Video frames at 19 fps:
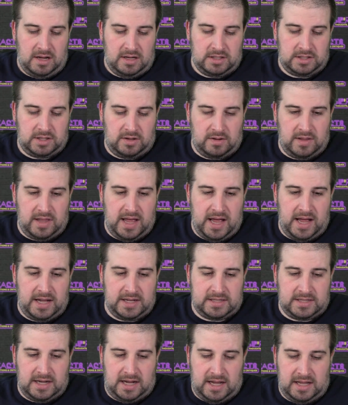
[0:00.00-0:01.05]
so
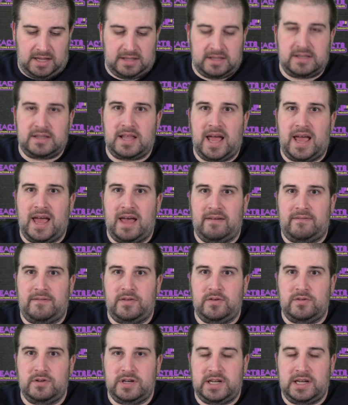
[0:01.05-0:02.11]
that they have
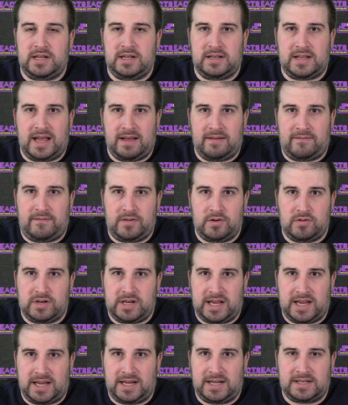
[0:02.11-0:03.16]
food to
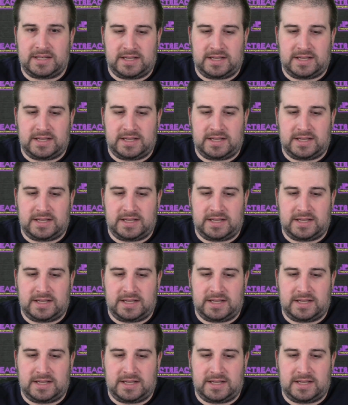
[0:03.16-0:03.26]
eat